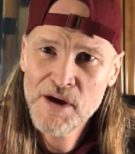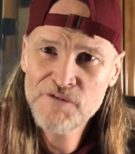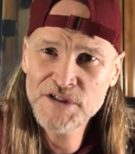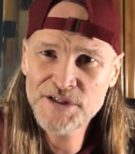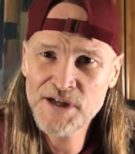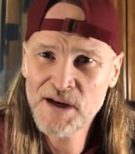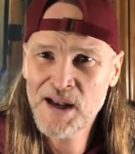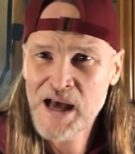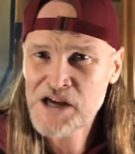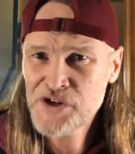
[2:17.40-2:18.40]
if instead of
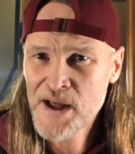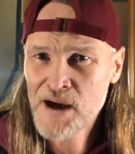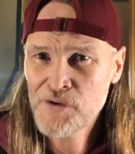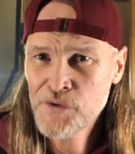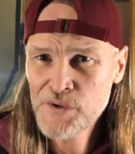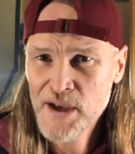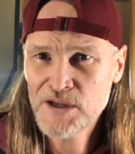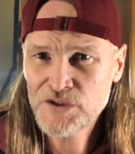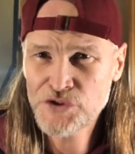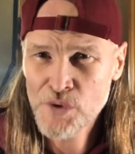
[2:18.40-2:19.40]
lashing out, you take
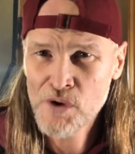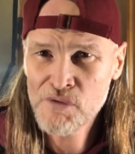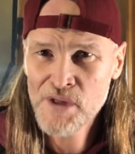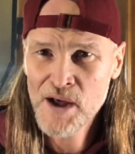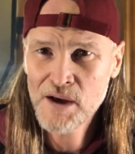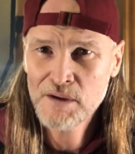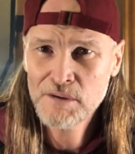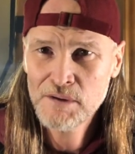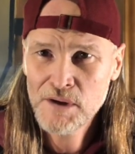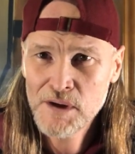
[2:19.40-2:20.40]
control of that
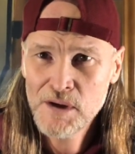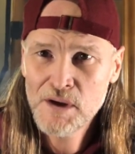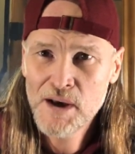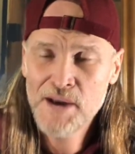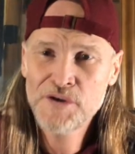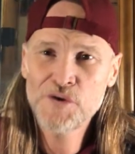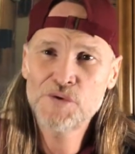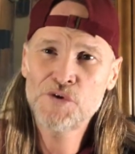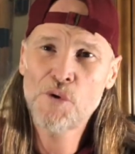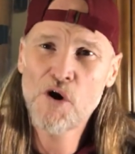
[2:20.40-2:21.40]
and
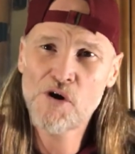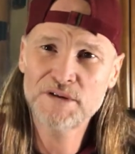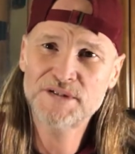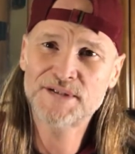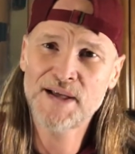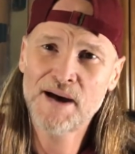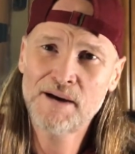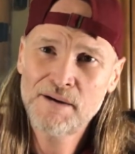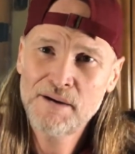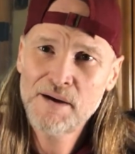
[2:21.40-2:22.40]
you harness
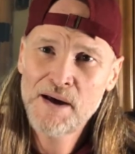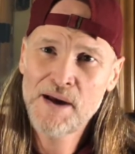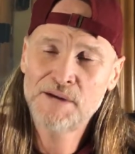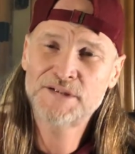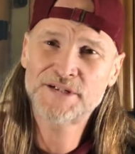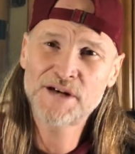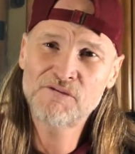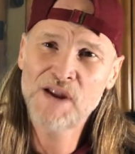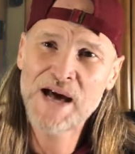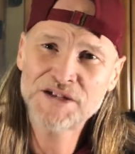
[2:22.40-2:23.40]
that, and instead
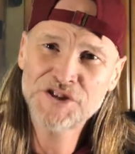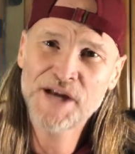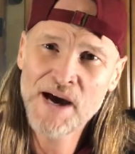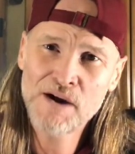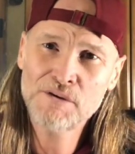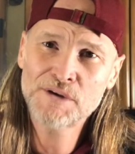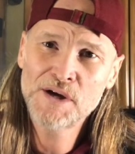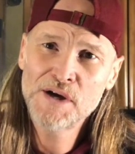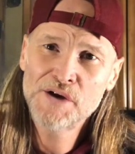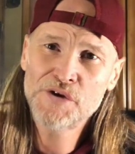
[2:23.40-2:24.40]
of lashing out,
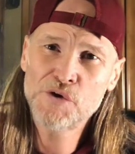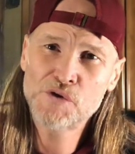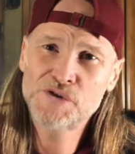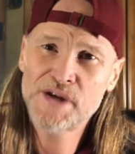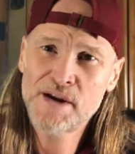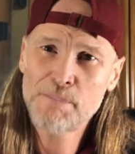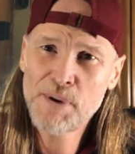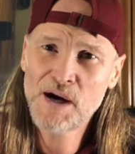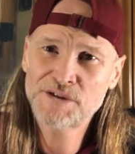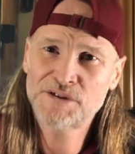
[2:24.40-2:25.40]
you use it in a
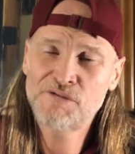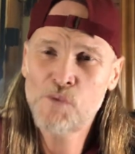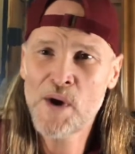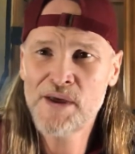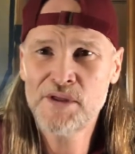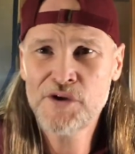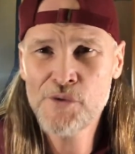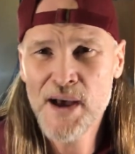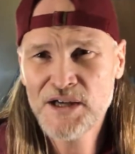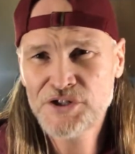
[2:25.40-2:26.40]
positive way, that
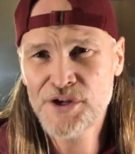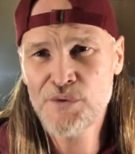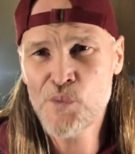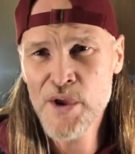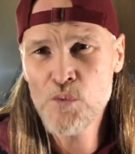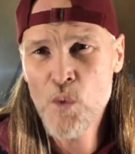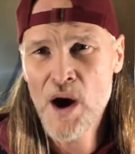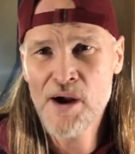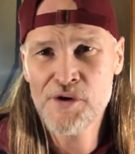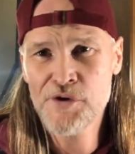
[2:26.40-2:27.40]
you actually
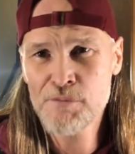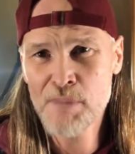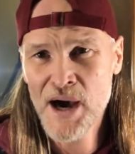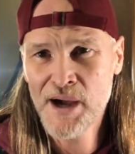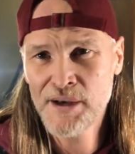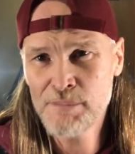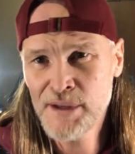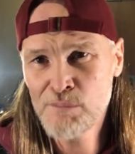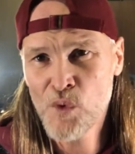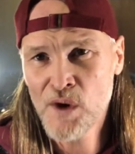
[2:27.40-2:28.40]
rewire your mind to
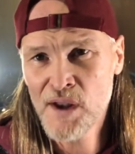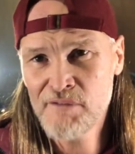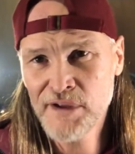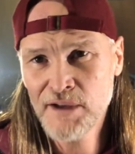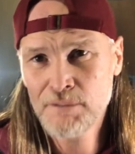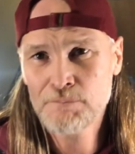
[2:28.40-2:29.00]
be more loving.